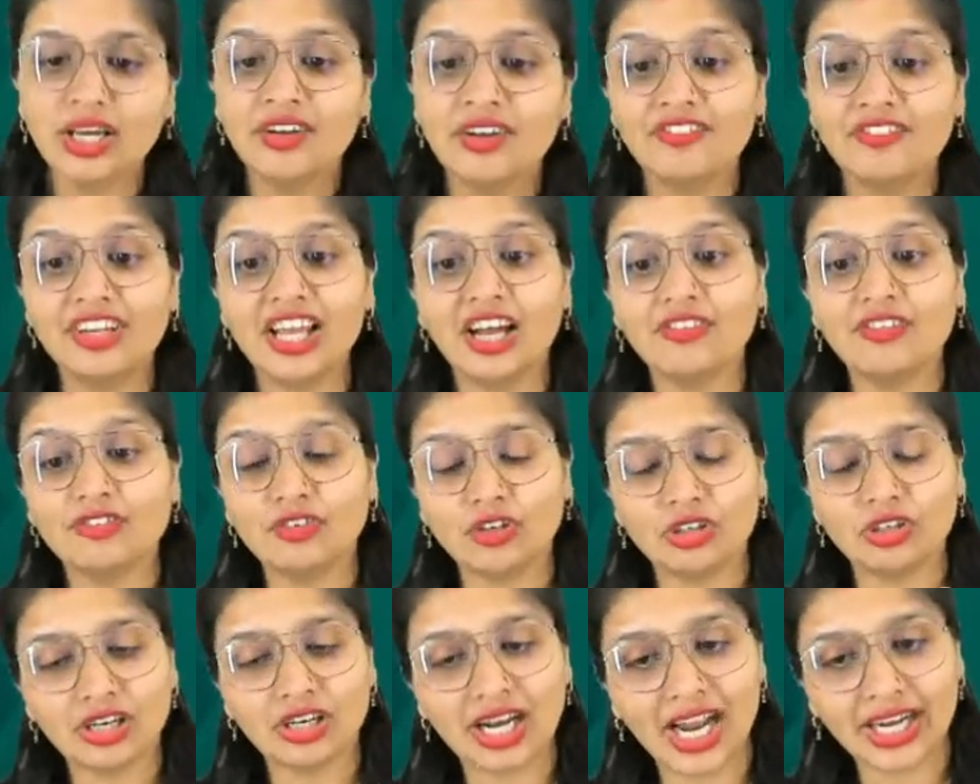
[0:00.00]
We have
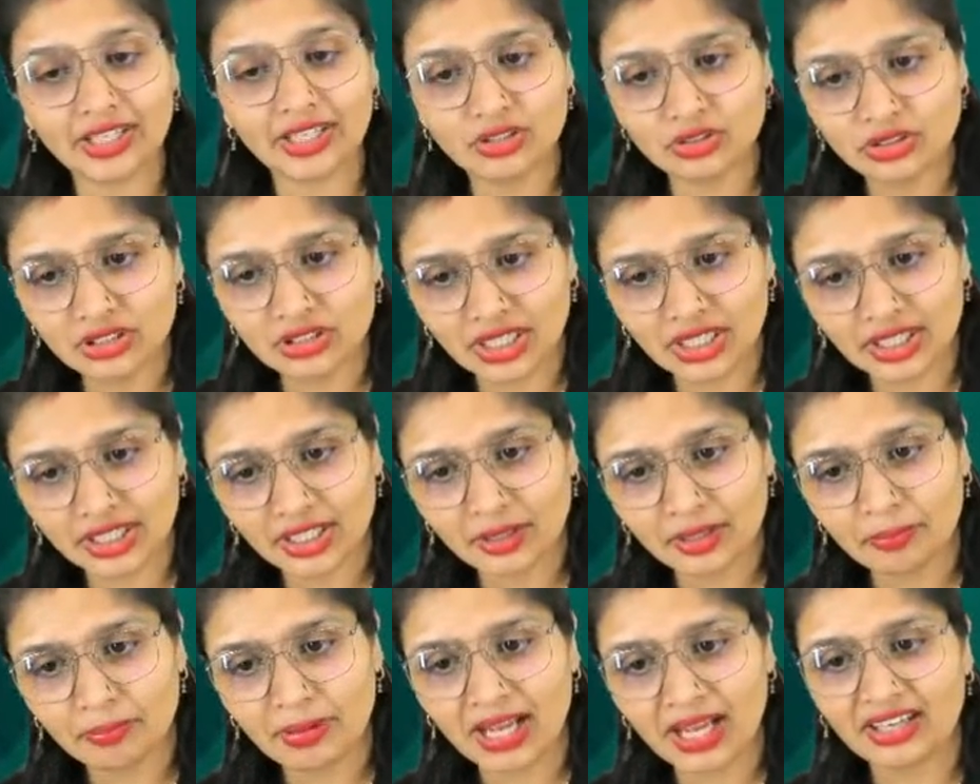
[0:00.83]
Colorado
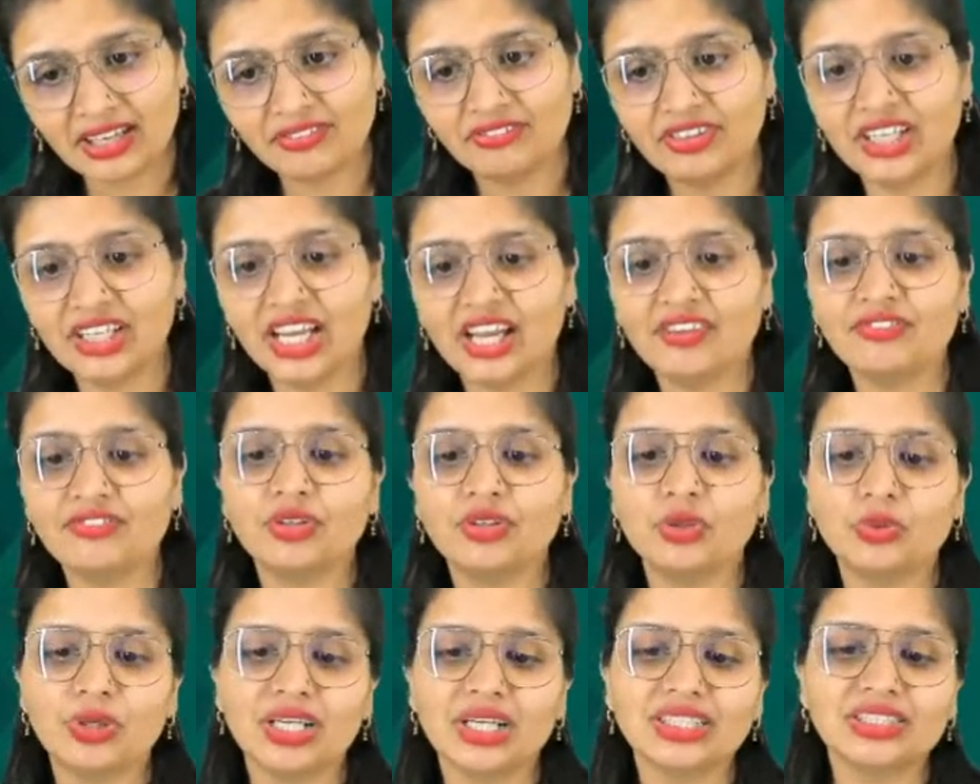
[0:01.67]
sunken pan, we have
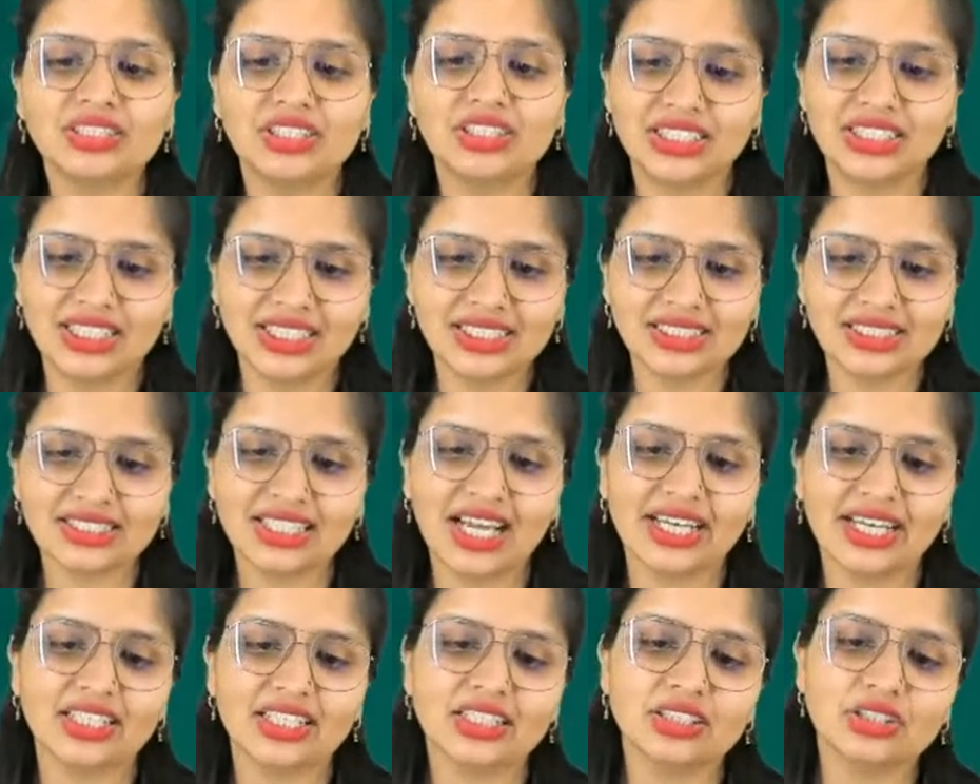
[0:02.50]
USGS,
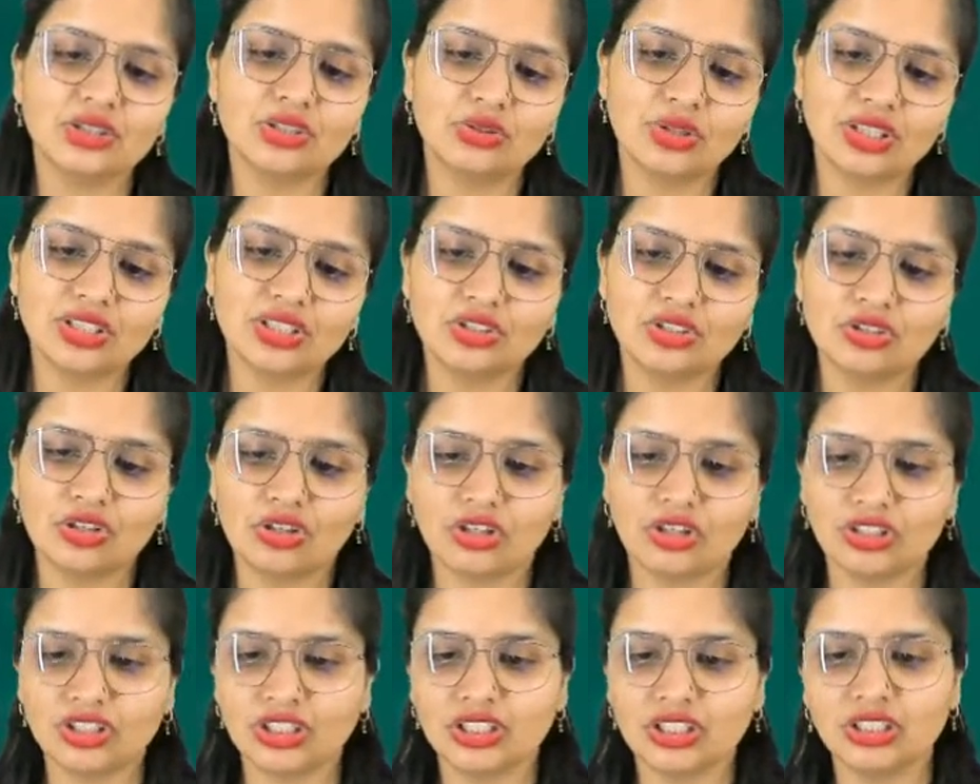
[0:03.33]
that is US
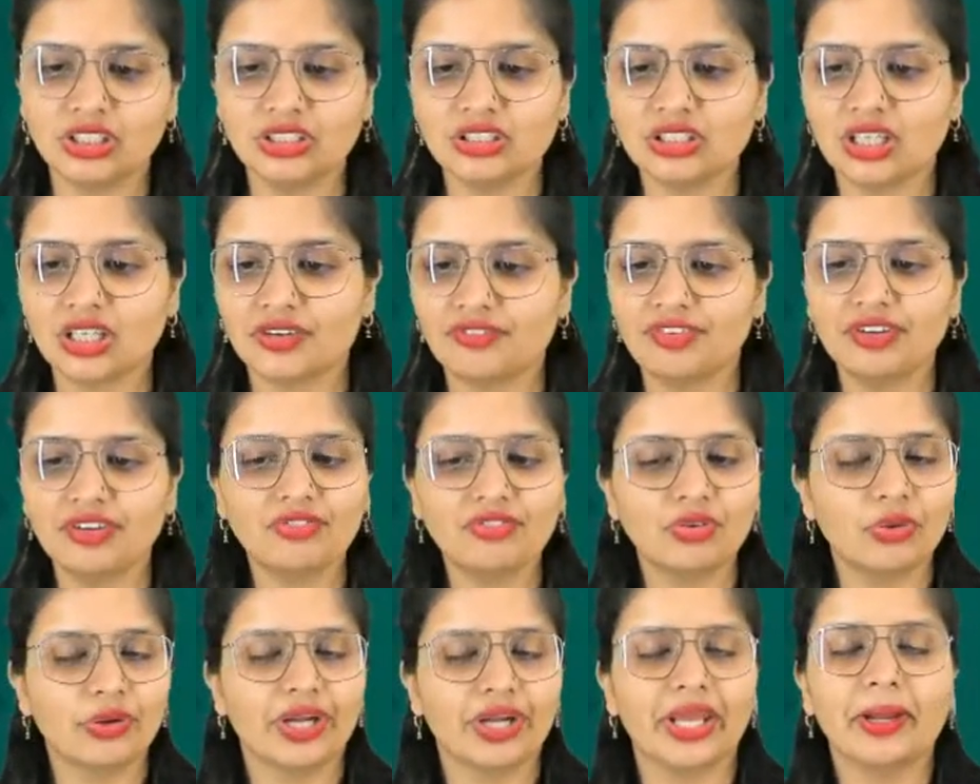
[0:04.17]
Geological Survey
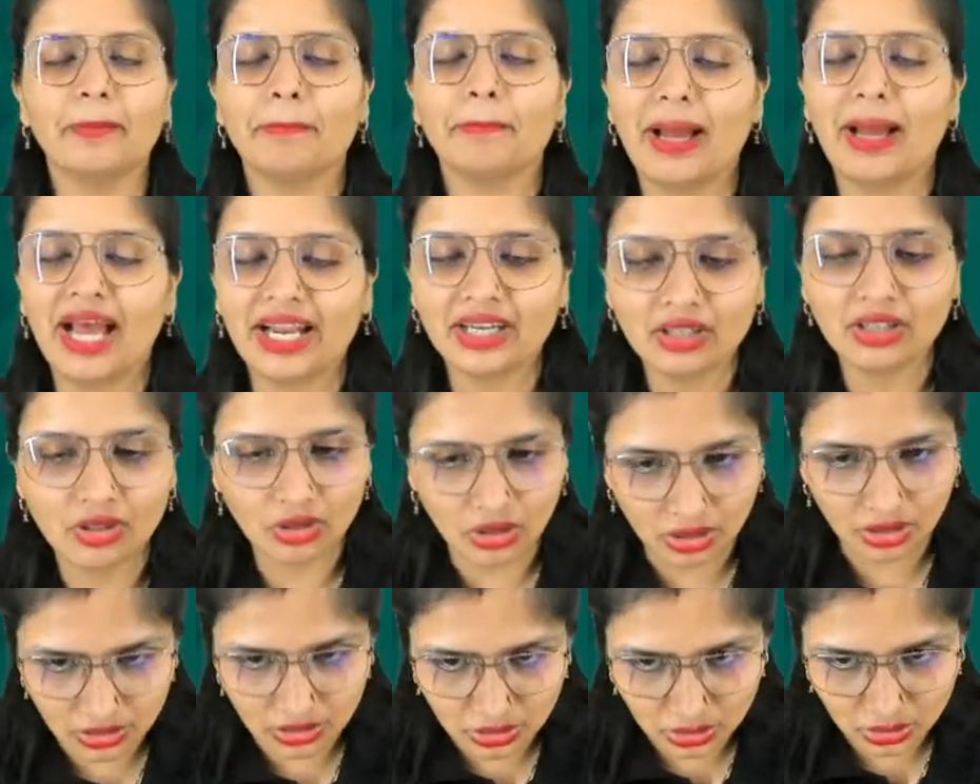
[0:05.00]
floating pan
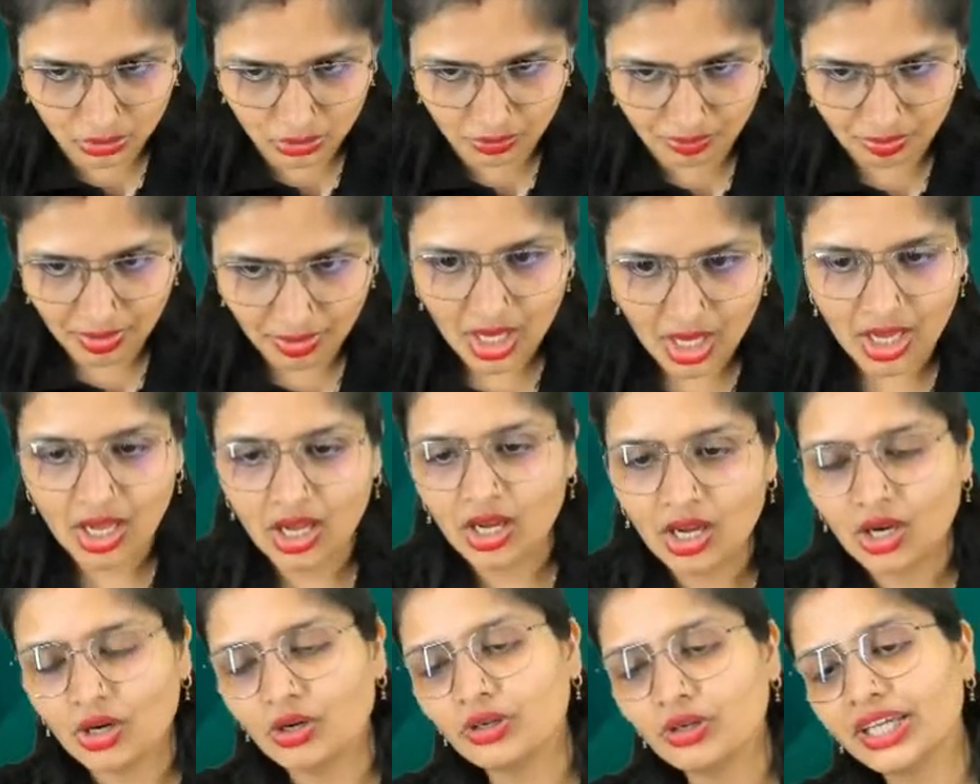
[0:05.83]
also.
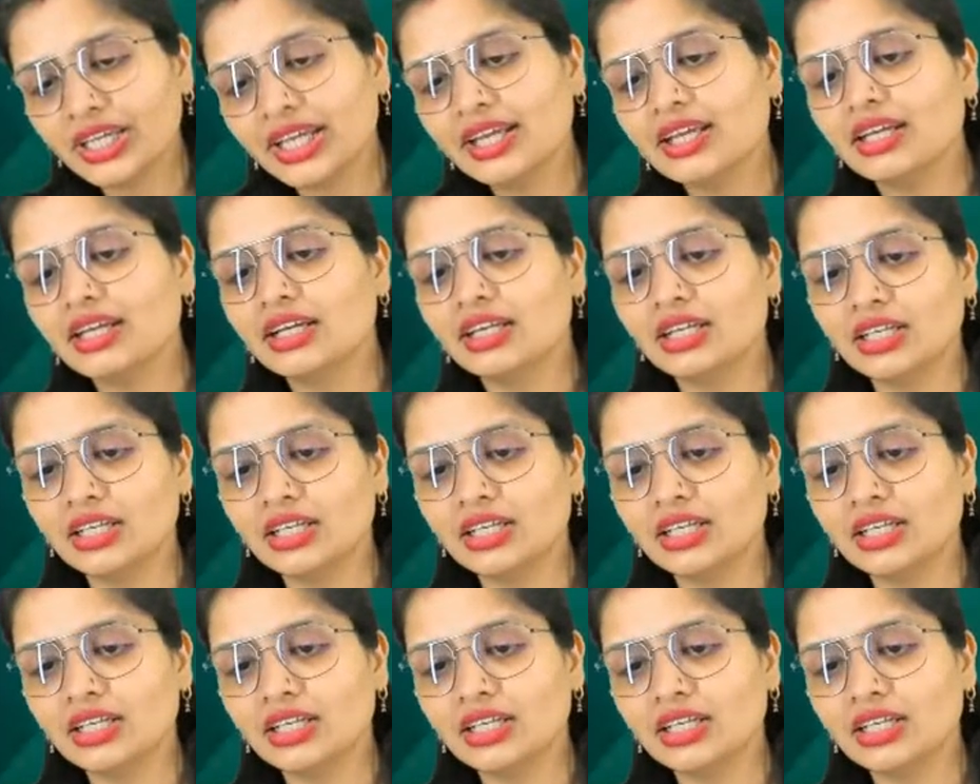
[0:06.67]
Okay,